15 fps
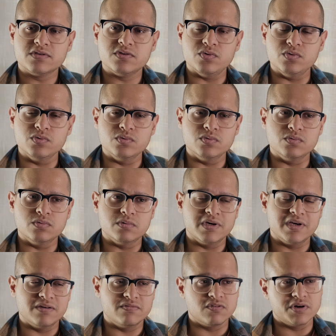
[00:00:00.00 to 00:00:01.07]
to
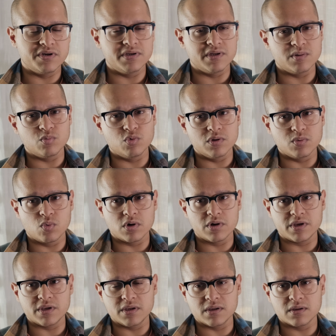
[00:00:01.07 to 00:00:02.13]
ever end up with a
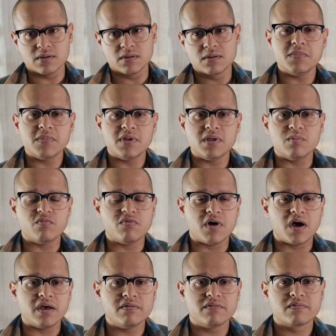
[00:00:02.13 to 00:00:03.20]
working
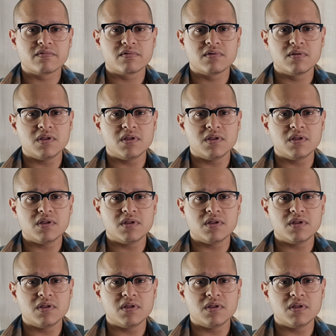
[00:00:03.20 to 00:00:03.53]
M5,